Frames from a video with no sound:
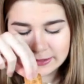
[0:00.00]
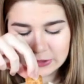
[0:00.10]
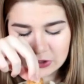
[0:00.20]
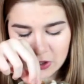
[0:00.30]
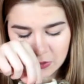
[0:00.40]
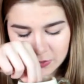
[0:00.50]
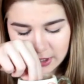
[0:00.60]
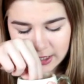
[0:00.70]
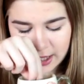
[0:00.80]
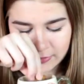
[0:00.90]
So,
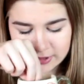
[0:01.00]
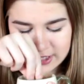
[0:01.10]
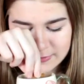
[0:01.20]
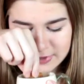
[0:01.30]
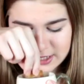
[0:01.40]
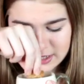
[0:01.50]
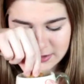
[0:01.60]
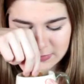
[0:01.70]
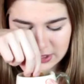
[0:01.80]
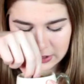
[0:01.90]
I will dip it in
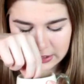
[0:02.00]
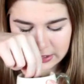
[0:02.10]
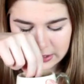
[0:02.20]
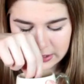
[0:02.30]
the milk.